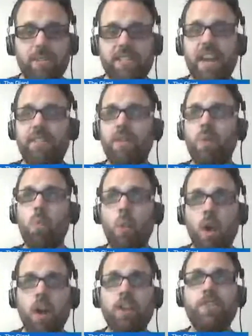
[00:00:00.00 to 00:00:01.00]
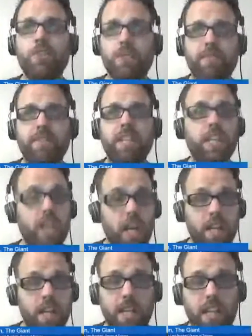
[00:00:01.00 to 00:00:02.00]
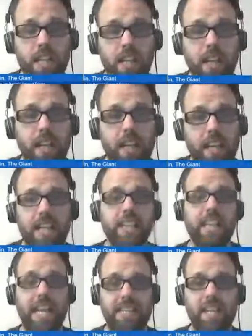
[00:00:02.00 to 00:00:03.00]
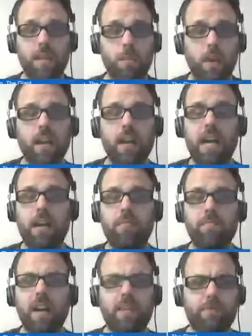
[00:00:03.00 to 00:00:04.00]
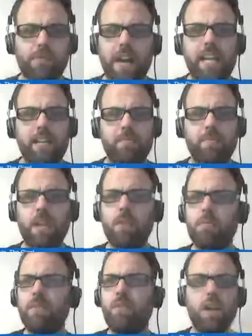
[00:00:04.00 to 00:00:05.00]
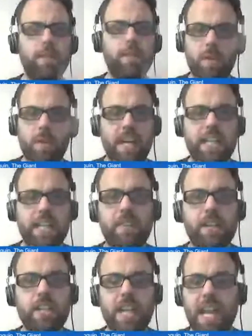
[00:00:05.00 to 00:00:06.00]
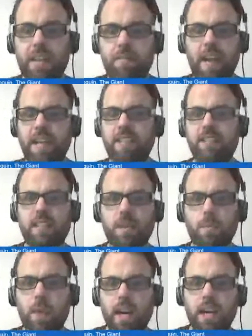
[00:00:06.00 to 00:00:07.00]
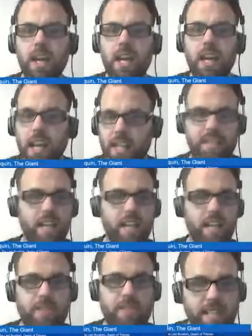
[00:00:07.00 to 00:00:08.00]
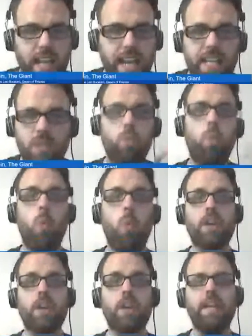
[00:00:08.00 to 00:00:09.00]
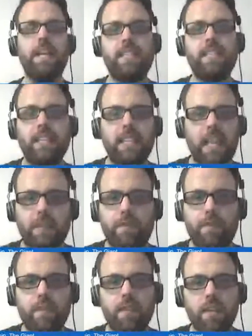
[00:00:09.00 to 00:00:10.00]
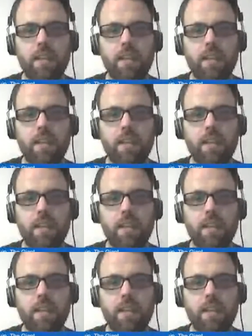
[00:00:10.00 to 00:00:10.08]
you could almost have a water-driven economy in that city where I've read it, before in both science fiction and fantasy, where a desert society's water is life.